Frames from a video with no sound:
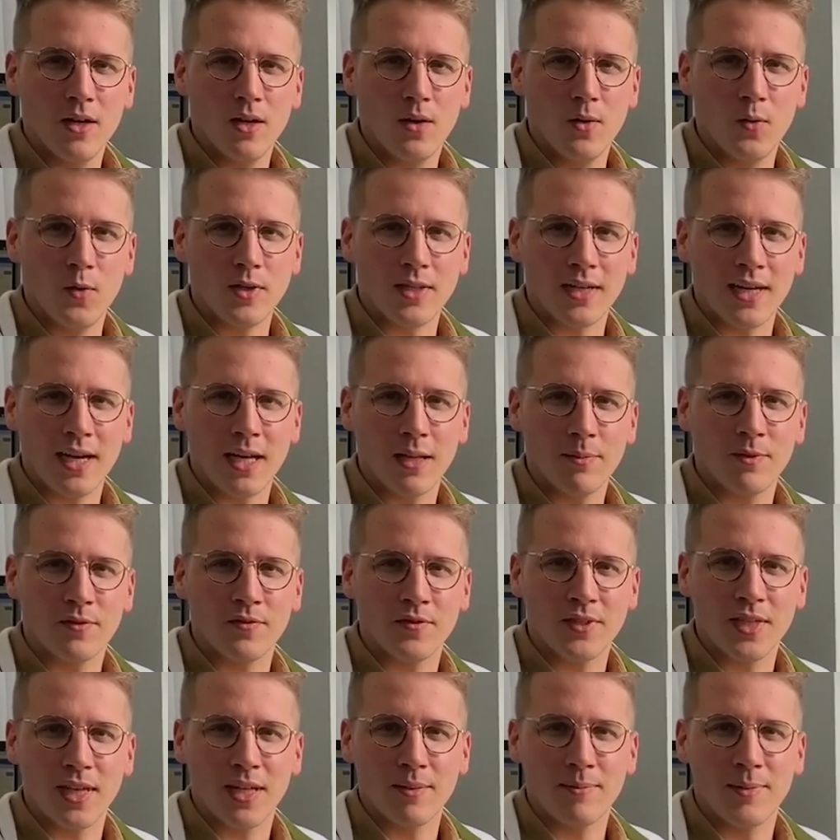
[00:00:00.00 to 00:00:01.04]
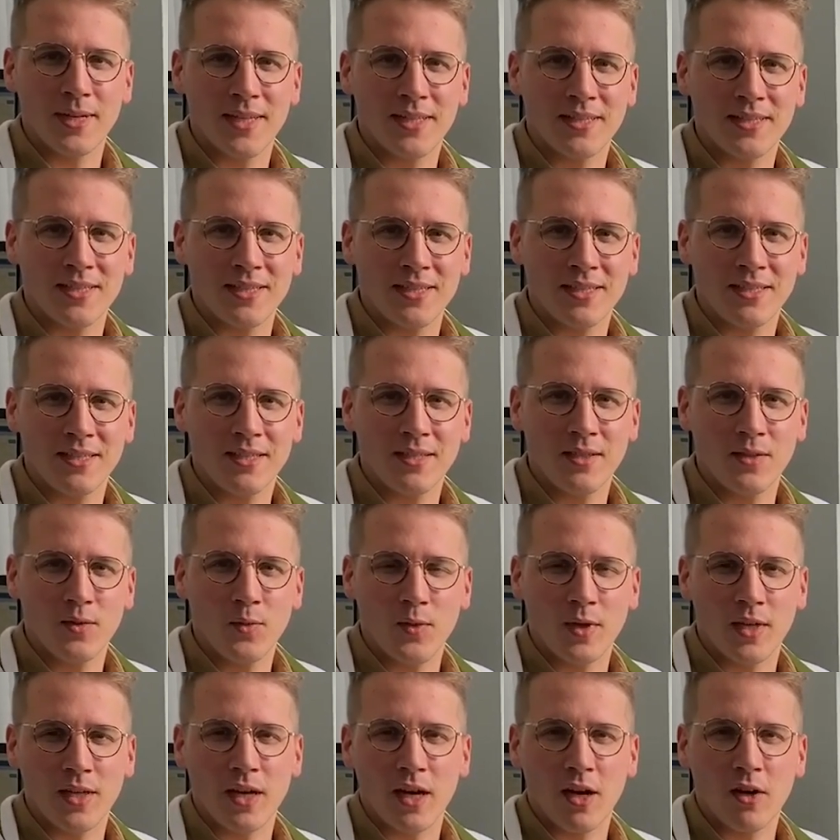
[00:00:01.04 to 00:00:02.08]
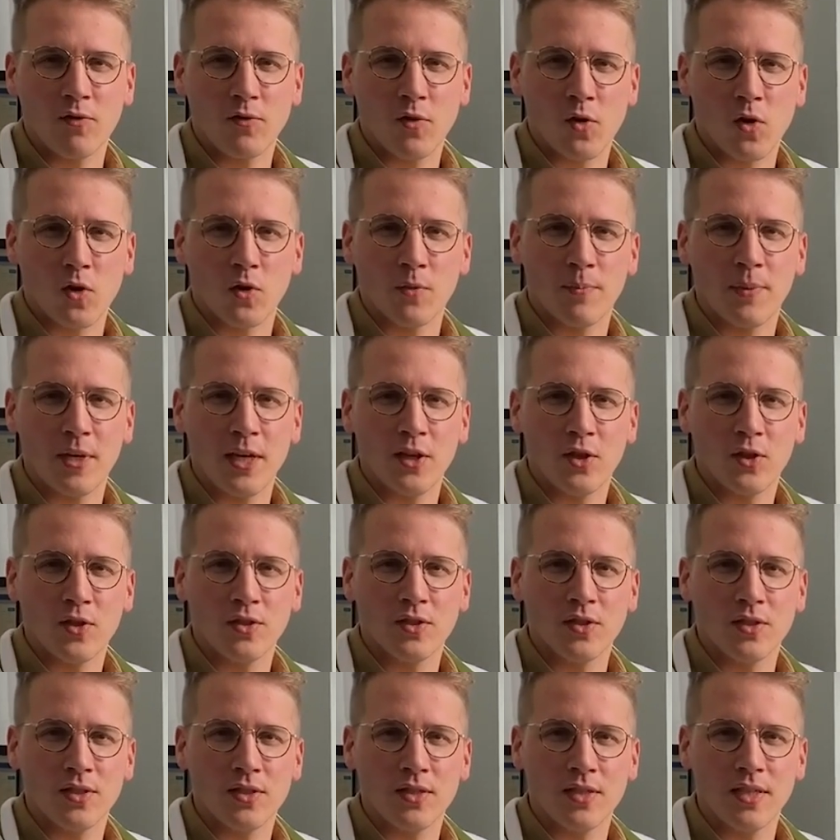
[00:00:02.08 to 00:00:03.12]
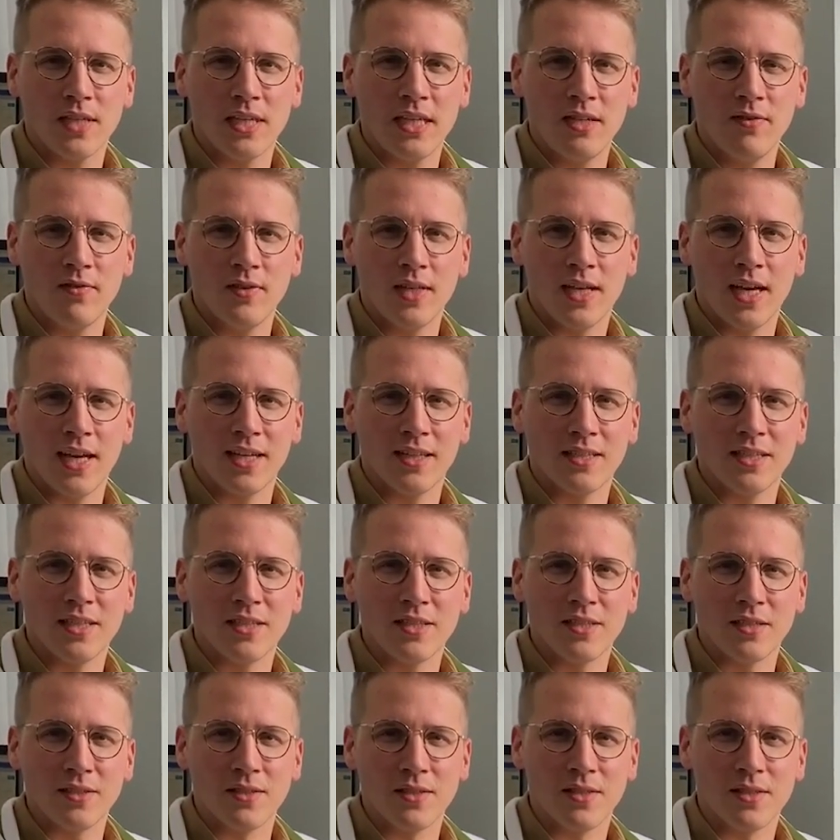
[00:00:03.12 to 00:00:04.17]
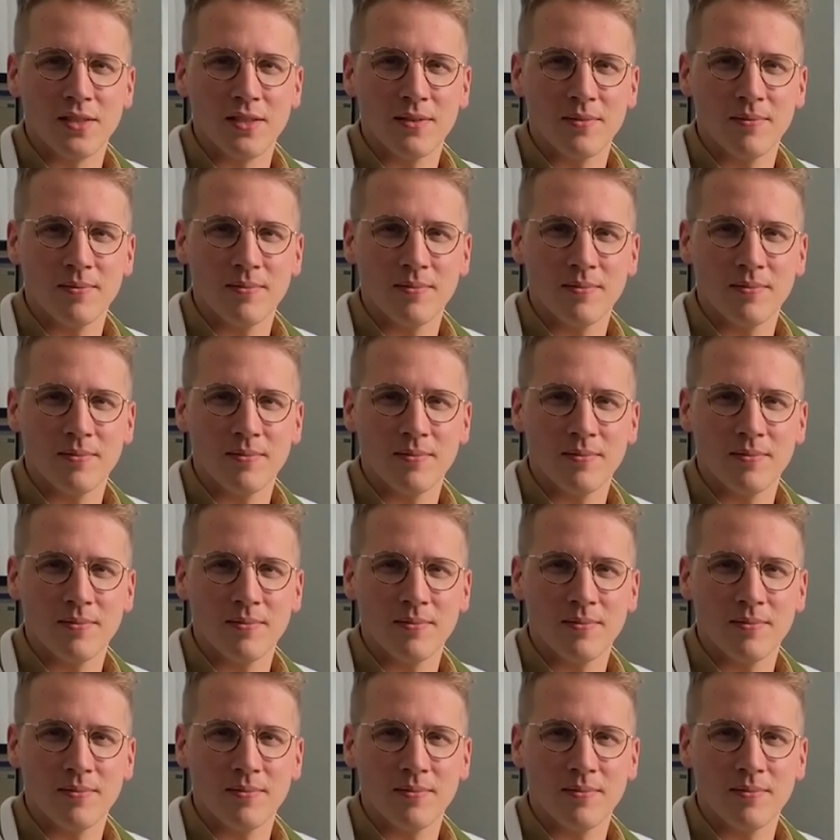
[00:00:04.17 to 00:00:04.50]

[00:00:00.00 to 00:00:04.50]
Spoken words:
With the help of telemedicine, we care for our patients even at a distance.